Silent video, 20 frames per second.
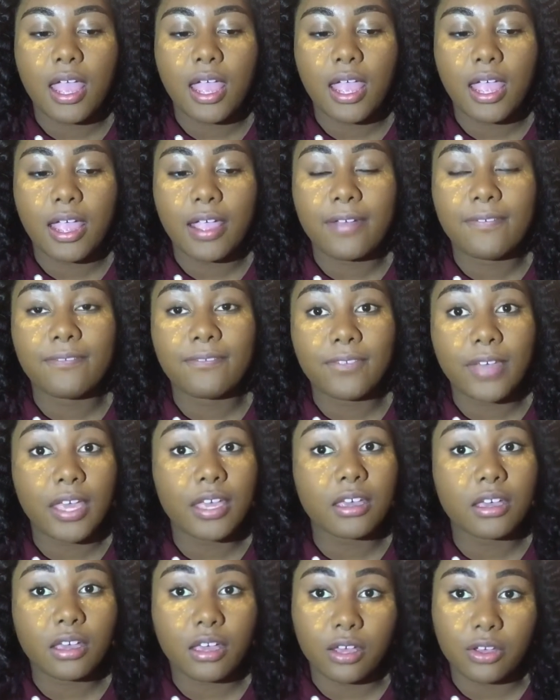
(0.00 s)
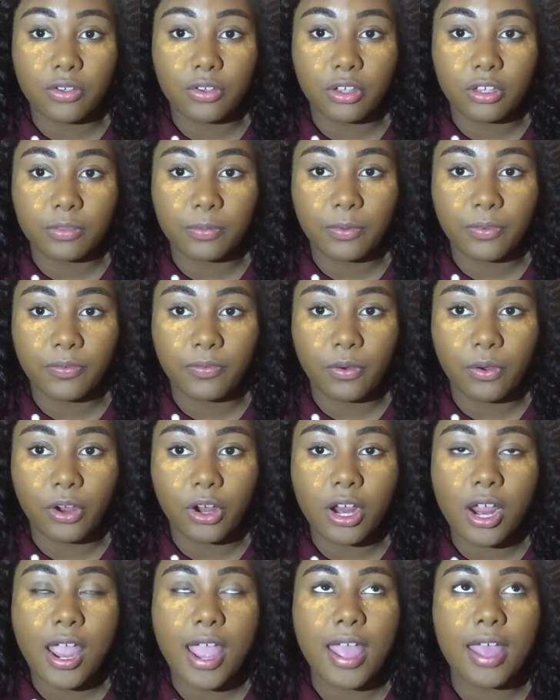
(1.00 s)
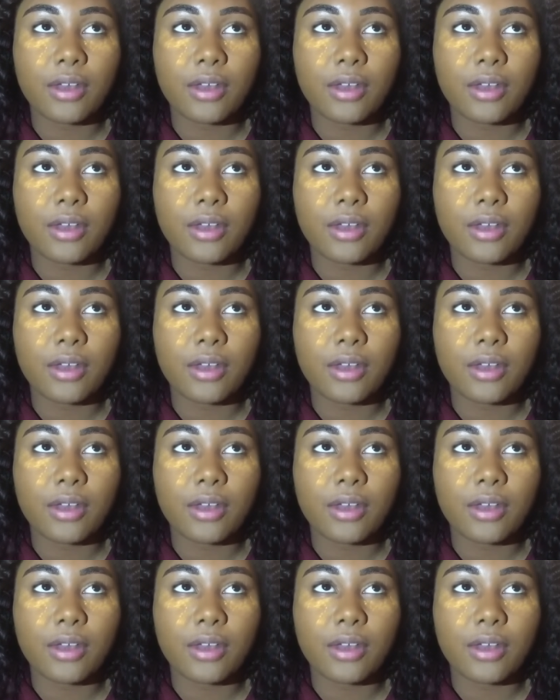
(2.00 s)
a fake cut crease before,